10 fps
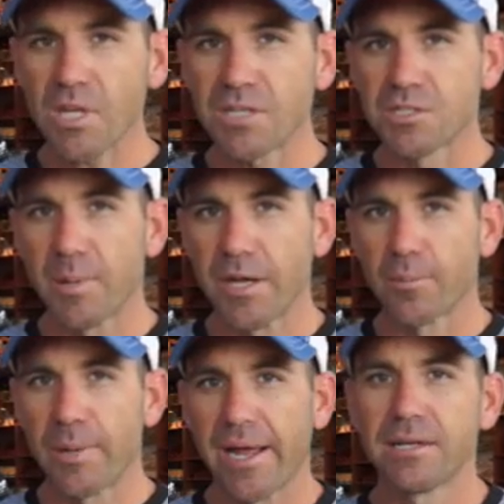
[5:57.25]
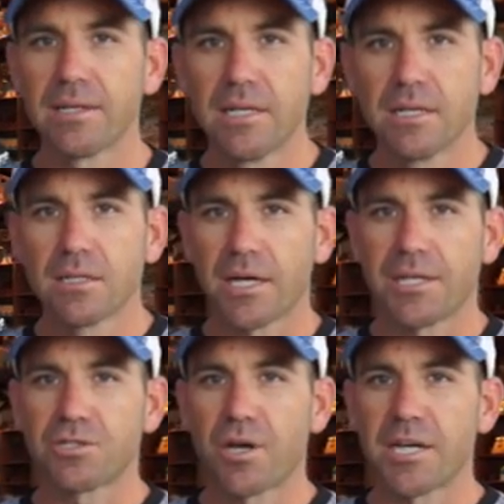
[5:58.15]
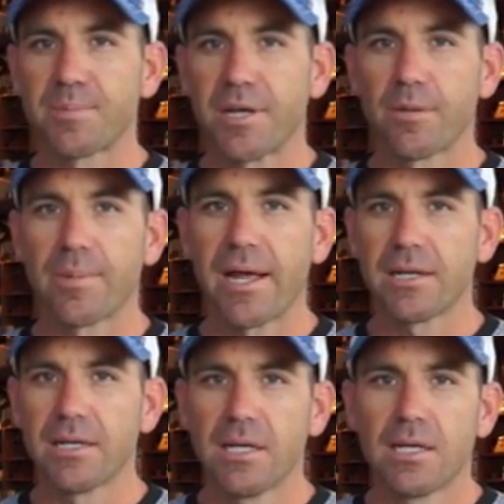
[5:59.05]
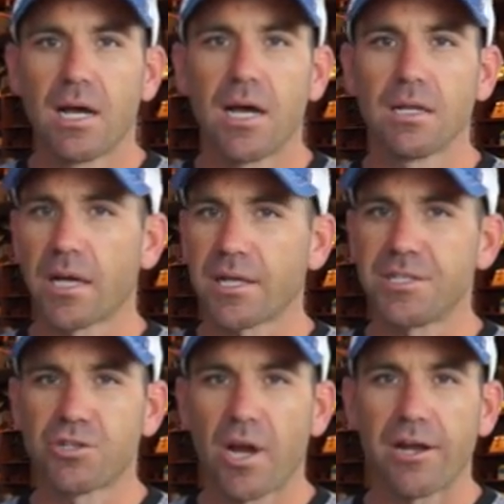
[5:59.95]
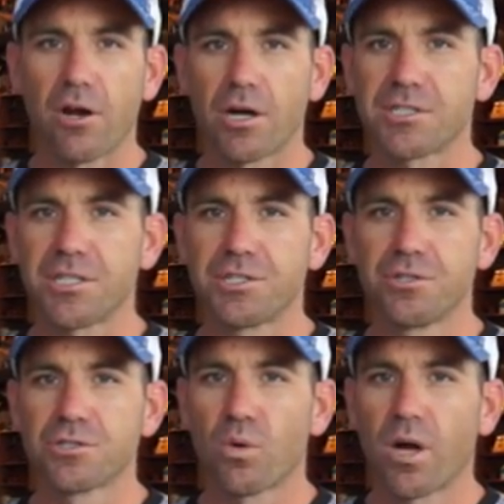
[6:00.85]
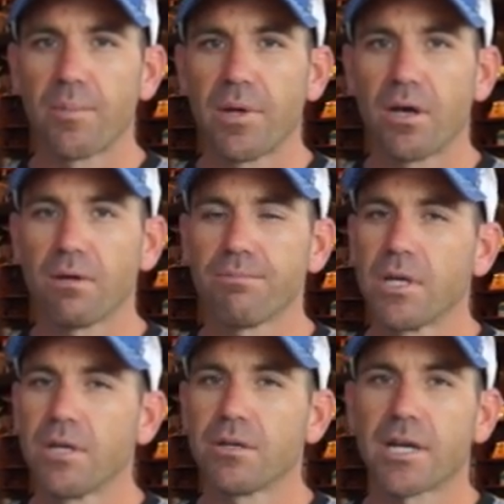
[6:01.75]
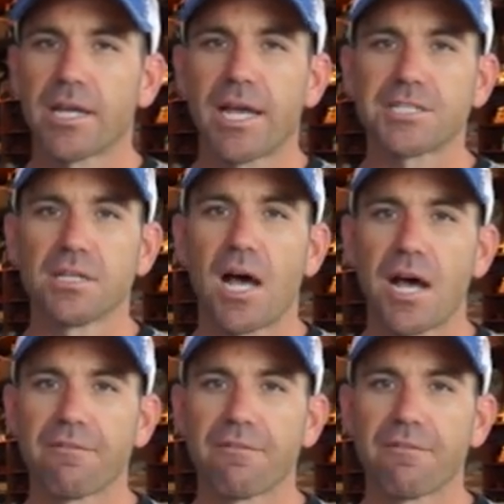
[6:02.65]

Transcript: Spinnerbait, Lucky Strike spinnerbait, Lucky Strike RC2 square bill. You're going to catch a lot